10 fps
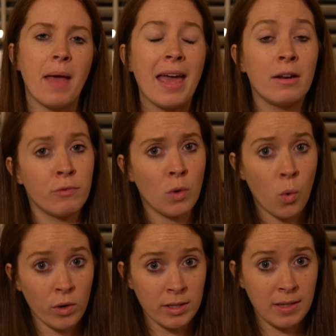And of
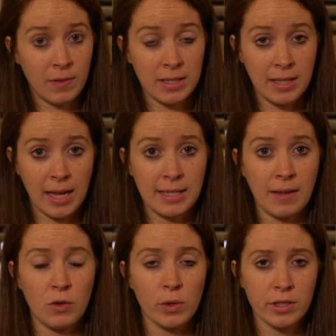course, if this is the case,
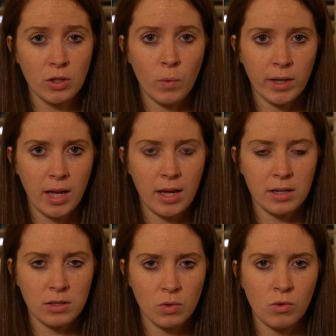if you are still working in
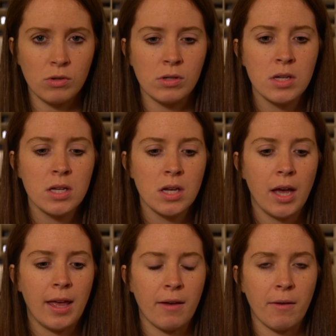a school,
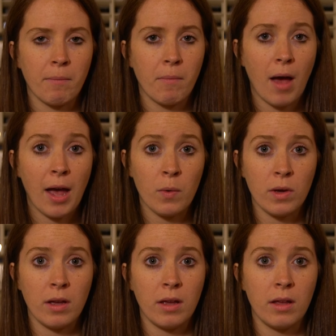I
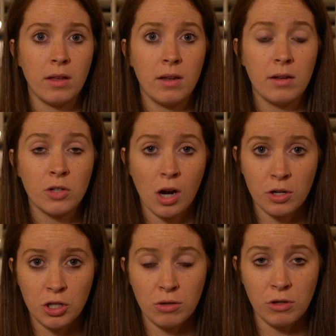would
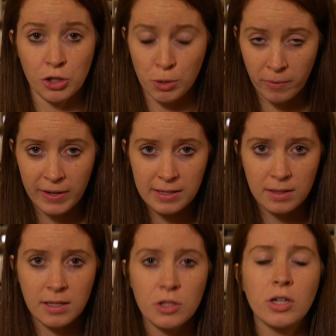talk to your
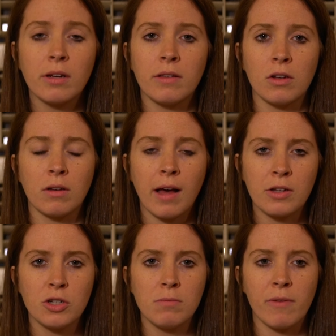supervising teacher in your
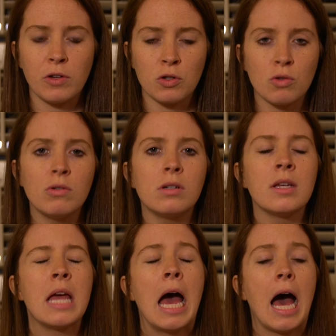classroom of your school.
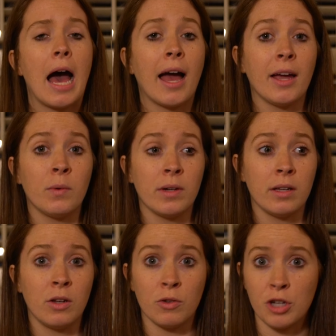I
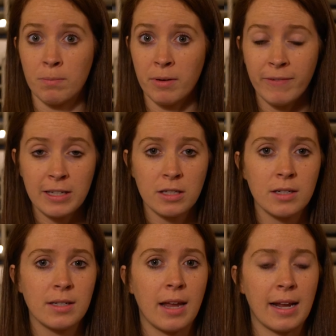would go to your
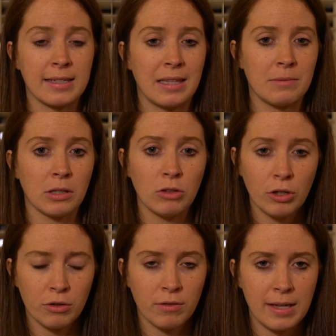professors and ask them to look
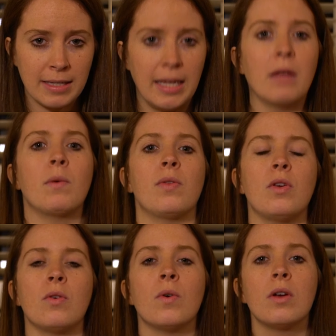through things again with
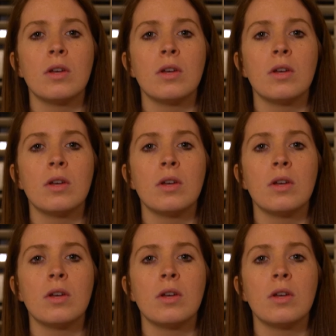you,